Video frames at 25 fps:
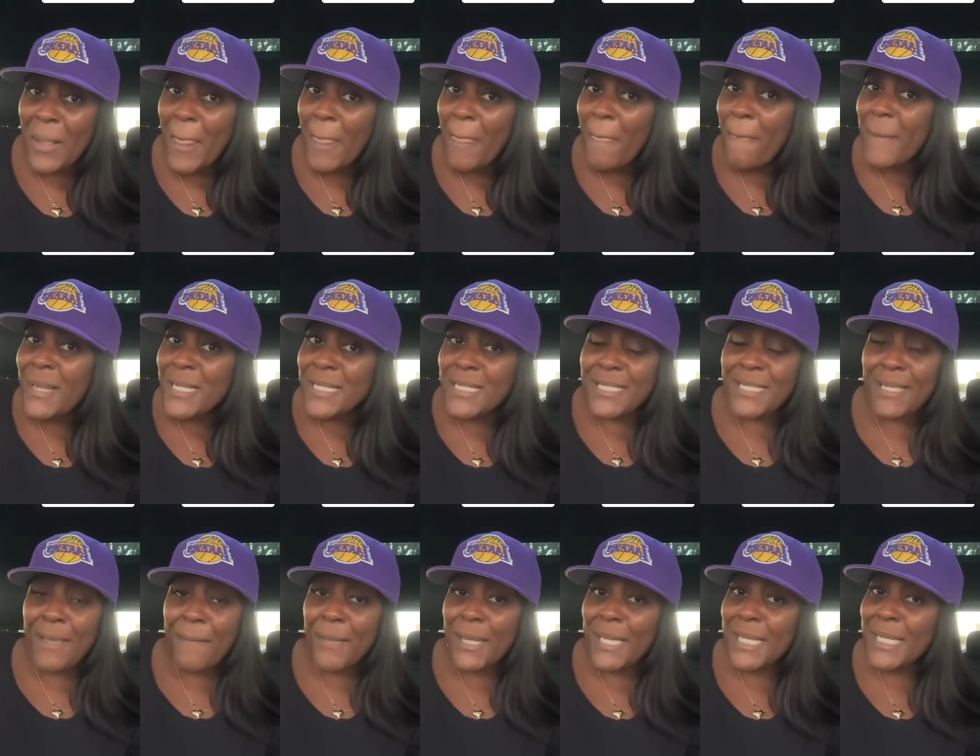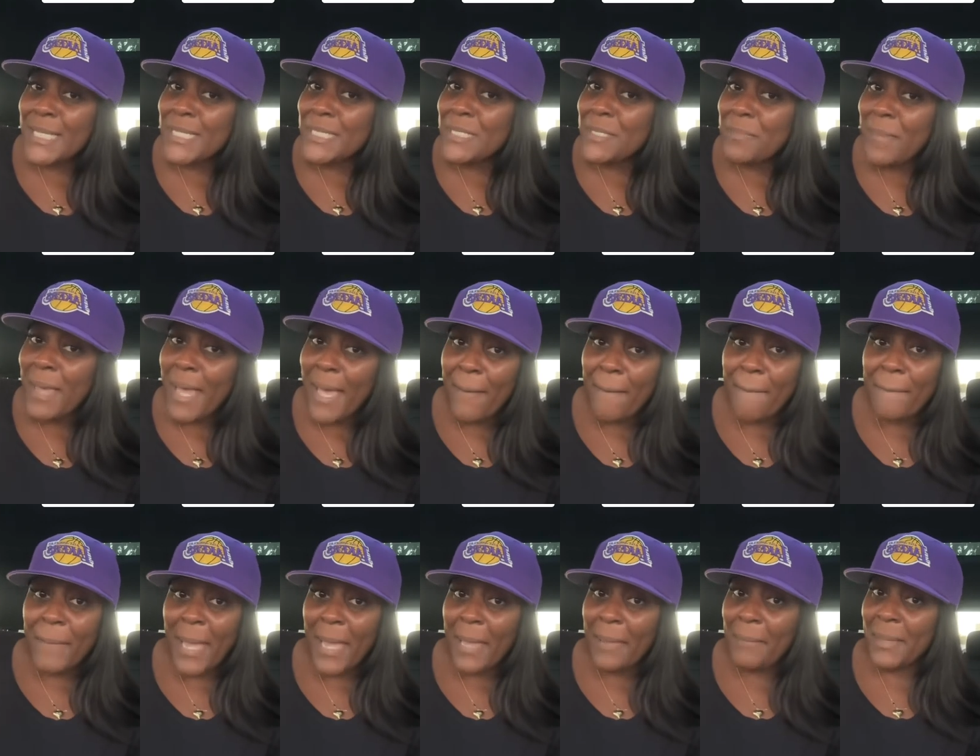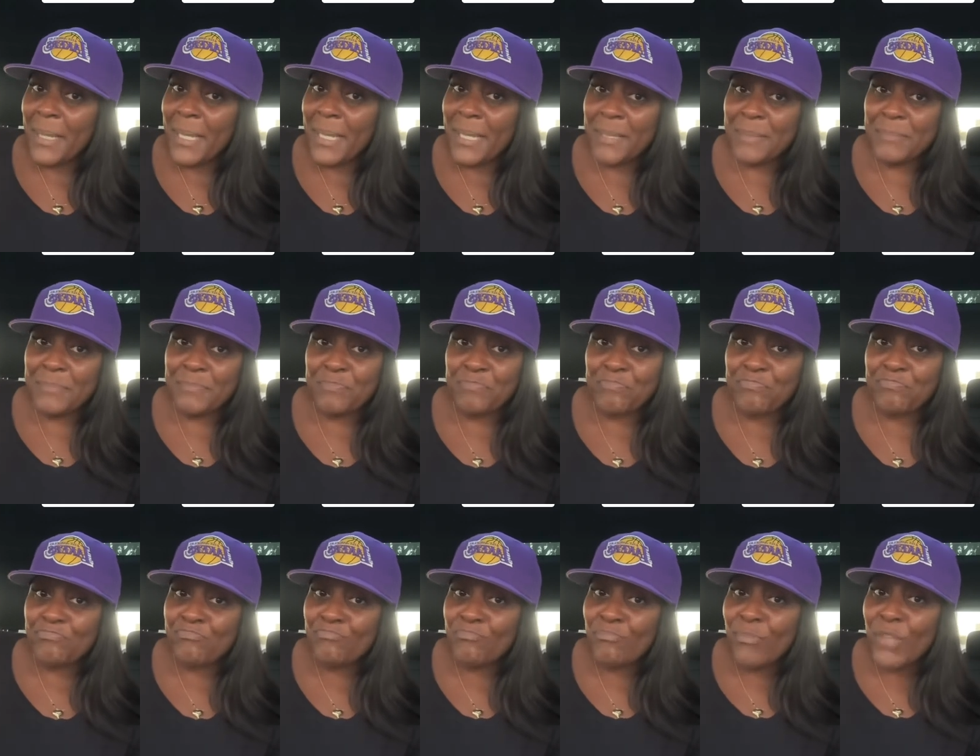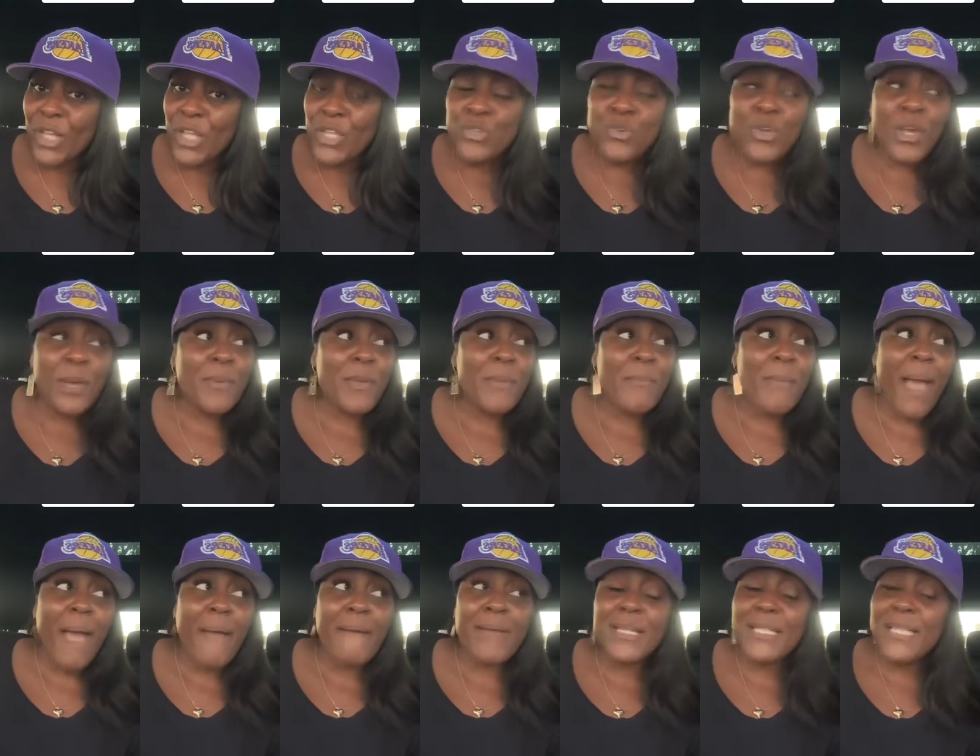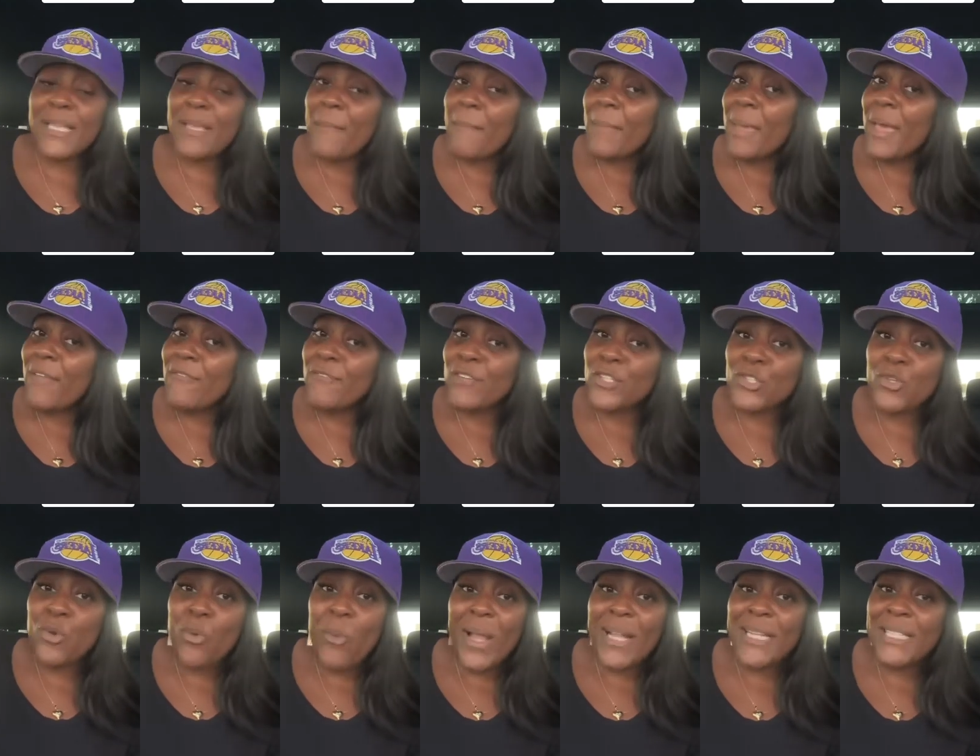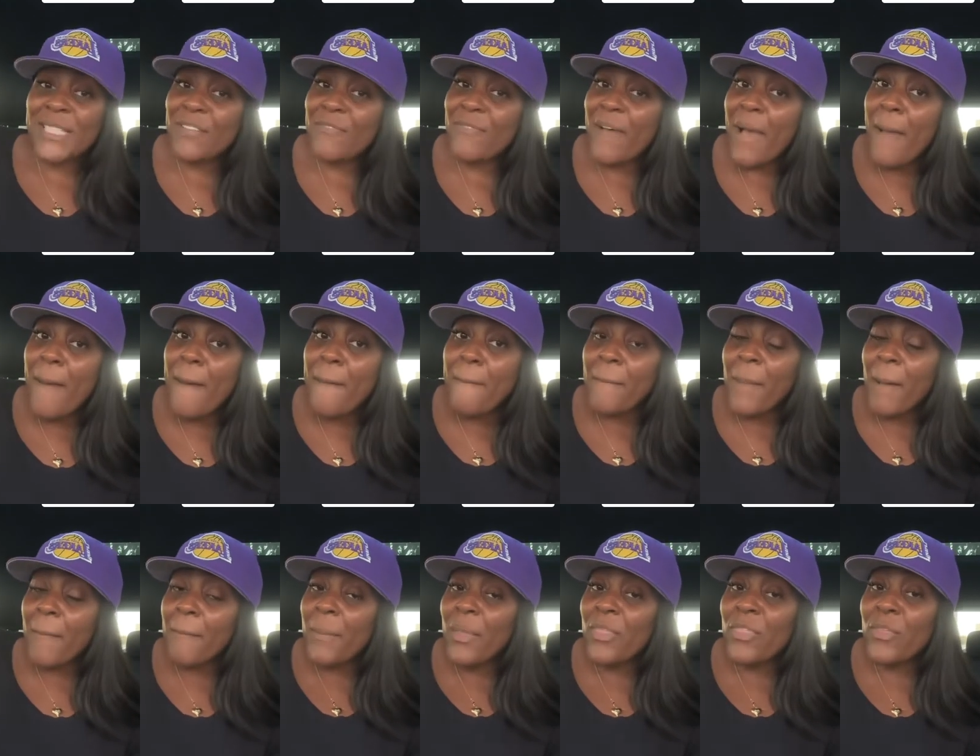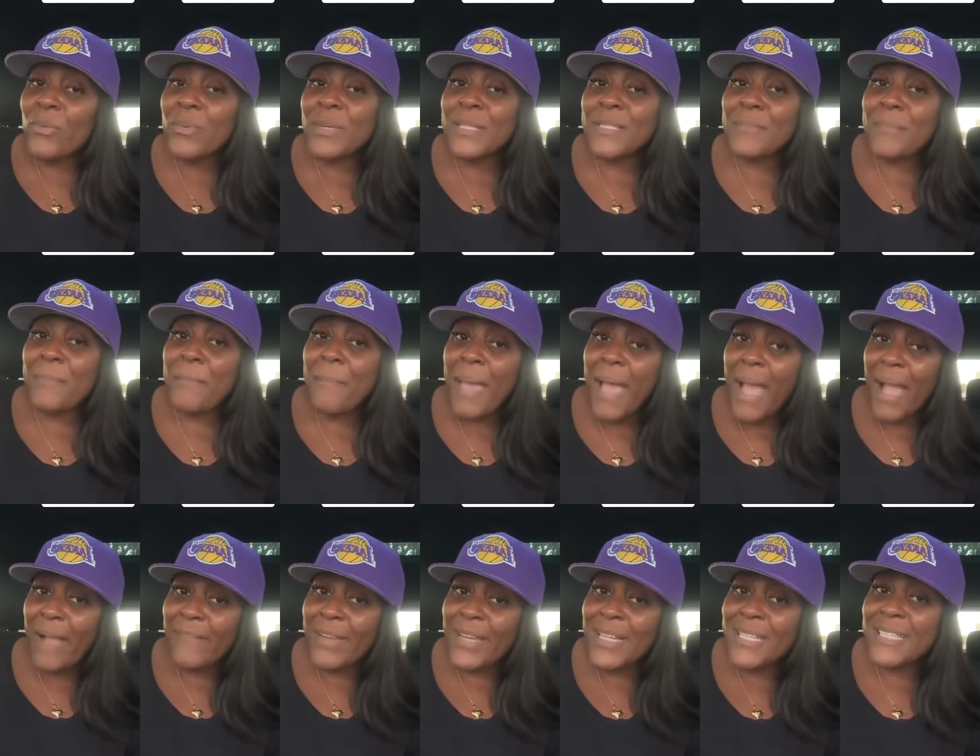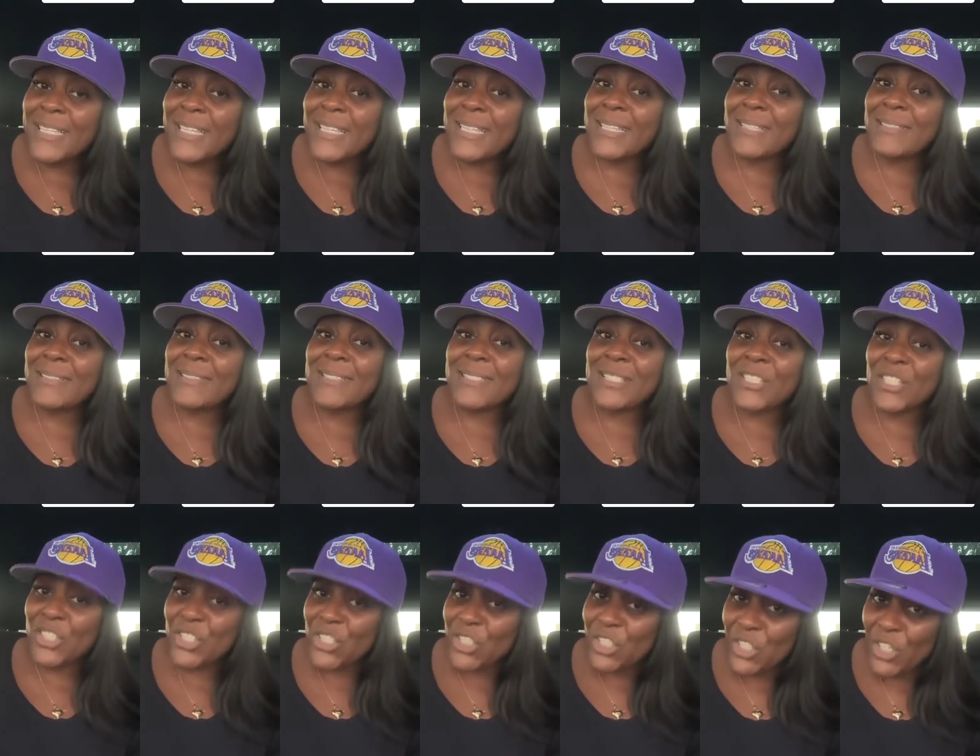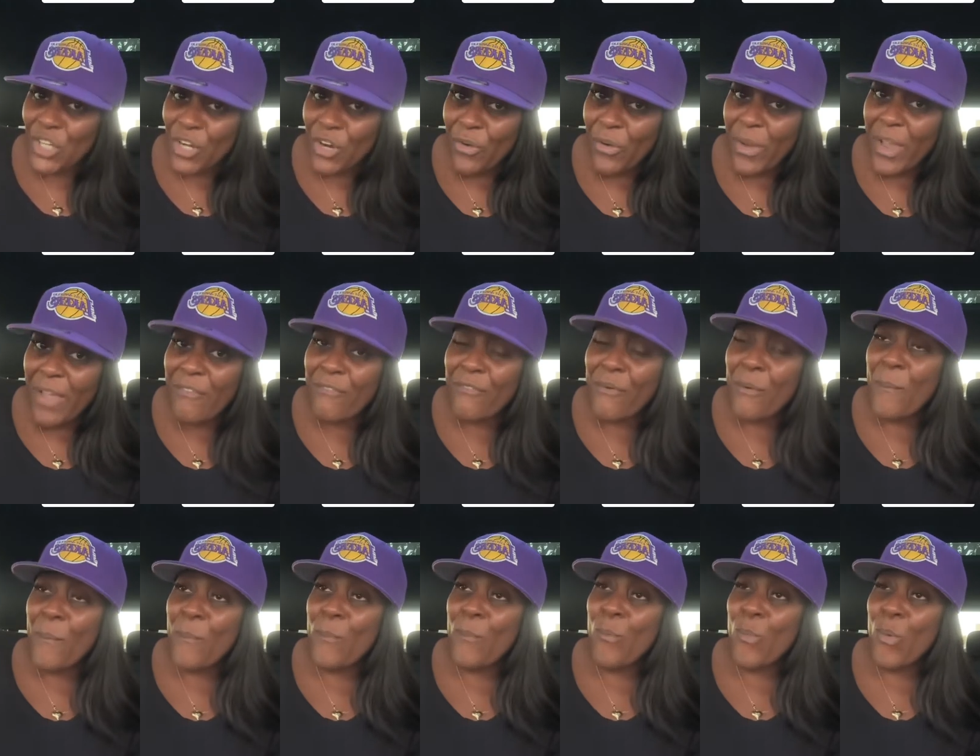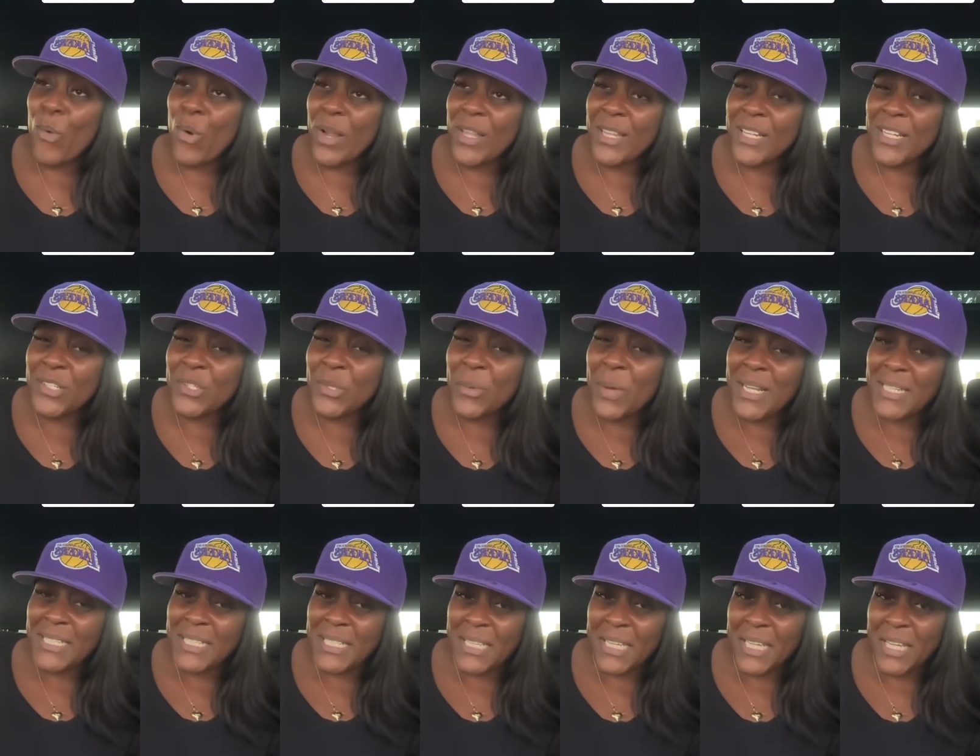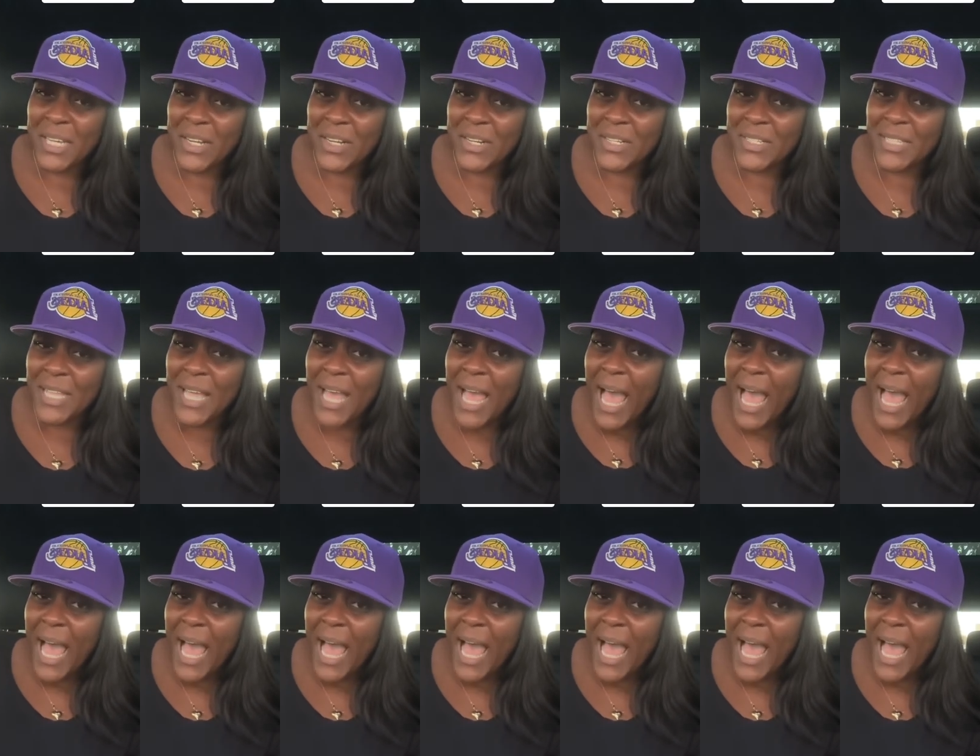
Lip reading: some of these men, baby, you could be married to your man for 25. My mother was married to Sugar Ray for more than 20 years.